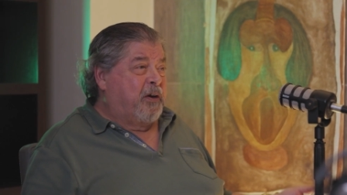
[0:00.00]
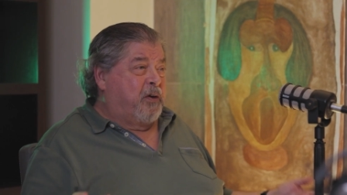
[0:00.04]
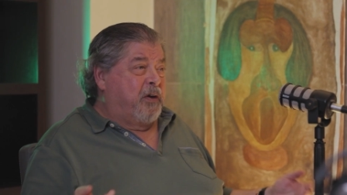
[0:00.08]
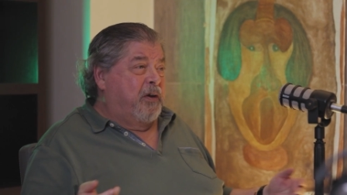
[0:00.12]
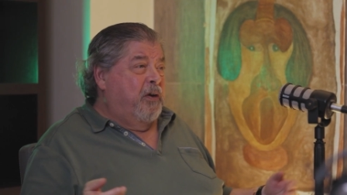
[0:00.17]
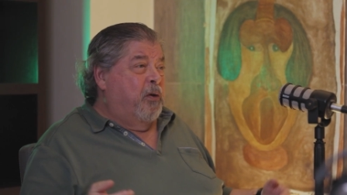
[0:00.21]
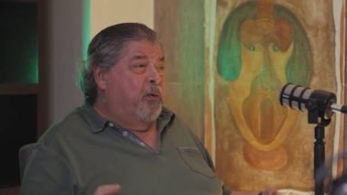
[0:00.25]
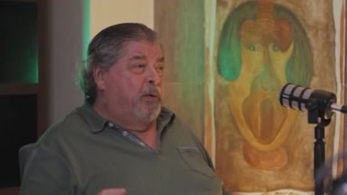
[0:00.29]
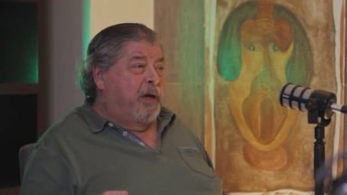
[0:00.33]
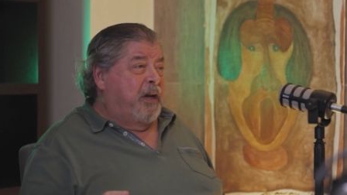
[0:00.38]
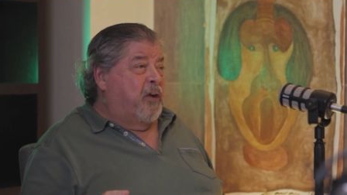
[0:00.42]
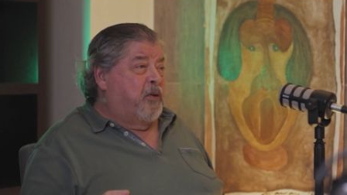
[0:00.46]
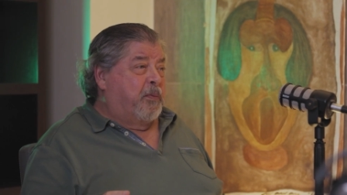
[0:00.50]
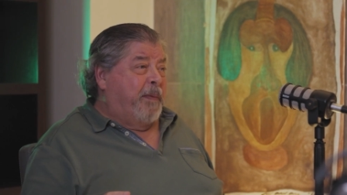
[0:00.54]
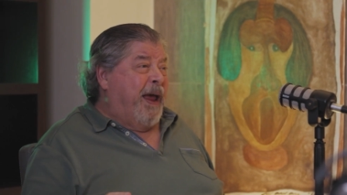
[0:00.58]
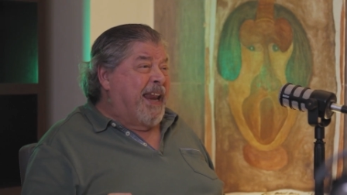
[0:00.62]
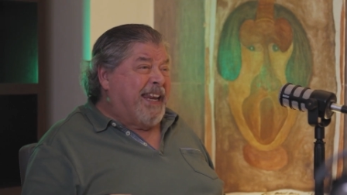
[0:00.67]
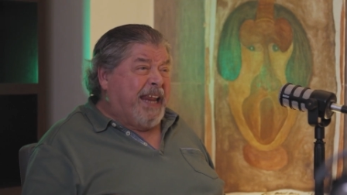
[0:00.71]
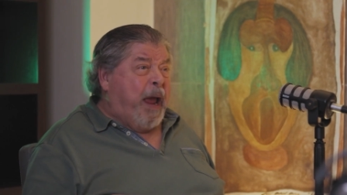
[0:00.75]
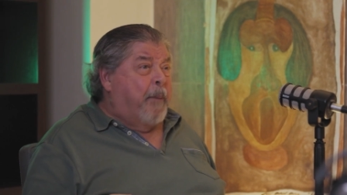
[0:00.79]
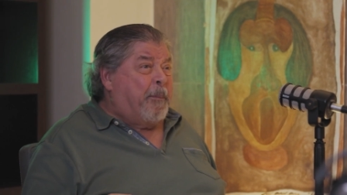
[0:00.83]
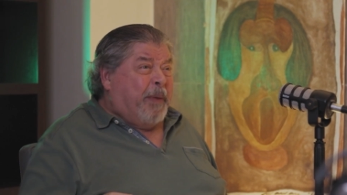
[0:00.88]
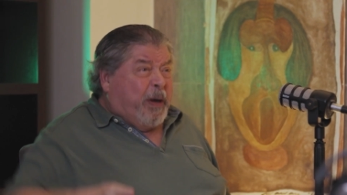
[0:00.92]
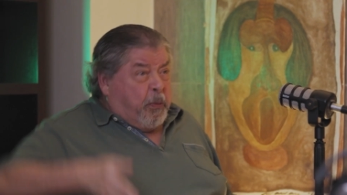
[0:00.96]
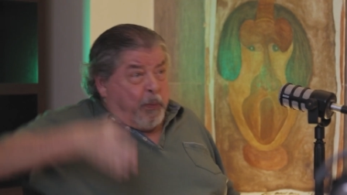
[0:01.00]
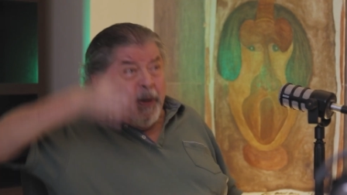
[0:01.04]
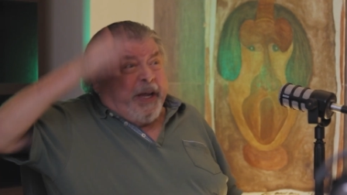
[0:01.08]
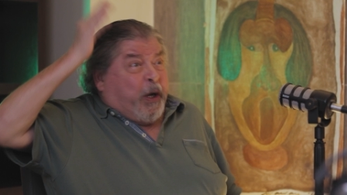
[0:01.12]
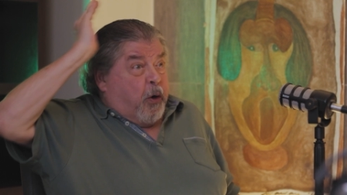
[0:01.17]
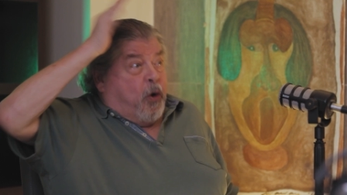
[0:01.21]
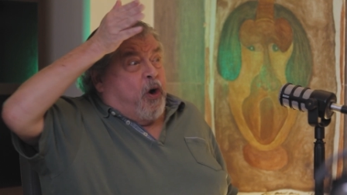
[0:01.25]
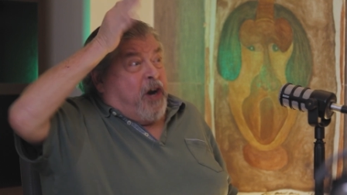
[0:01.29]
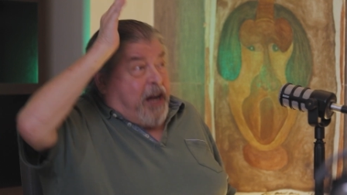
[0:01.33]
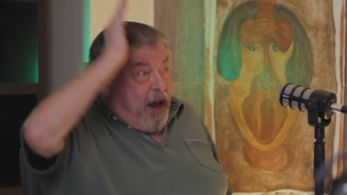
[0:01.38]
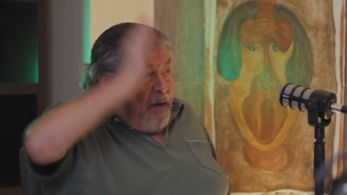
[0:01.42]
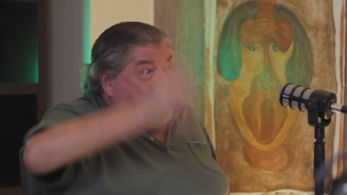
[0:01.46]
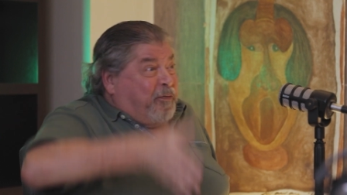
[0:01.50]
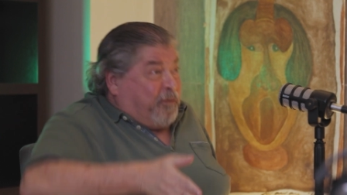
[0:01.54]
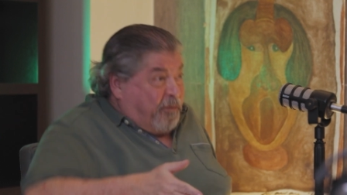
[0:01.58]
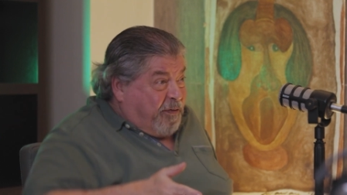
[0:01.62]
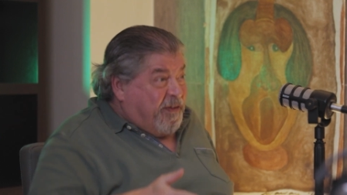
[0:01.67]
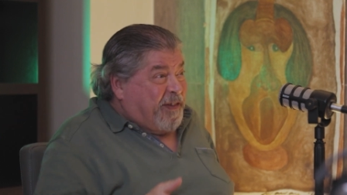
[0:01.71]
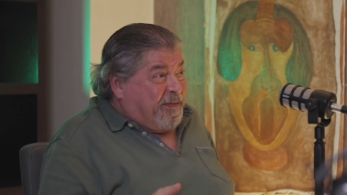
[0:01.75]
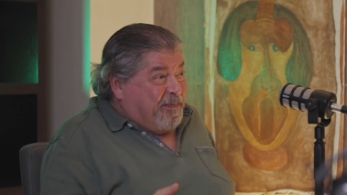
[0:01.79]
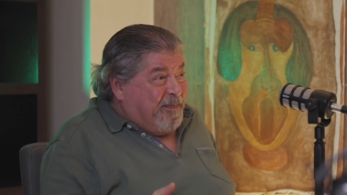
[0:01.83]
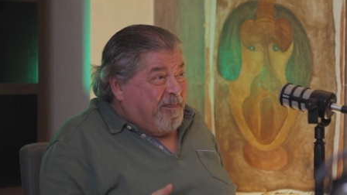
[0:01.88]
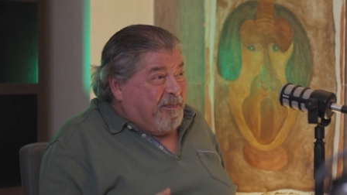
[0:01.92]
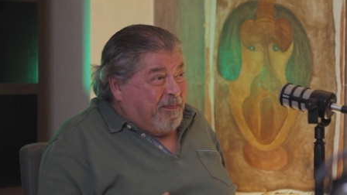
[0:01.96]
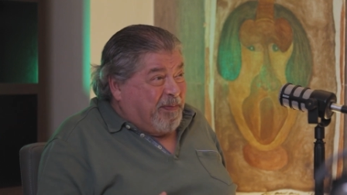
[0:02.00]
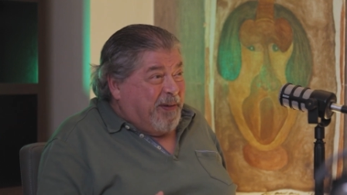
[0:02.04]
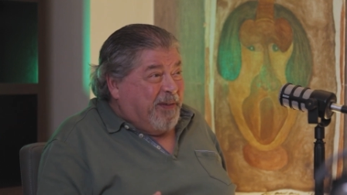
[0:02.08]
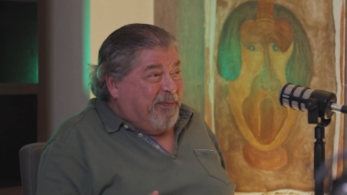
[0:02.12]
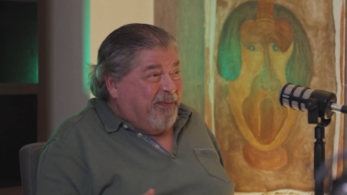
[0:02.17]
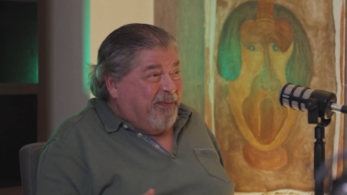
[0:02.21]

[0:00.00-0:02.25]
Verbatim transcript: And Luna's bad, yeah, but we could have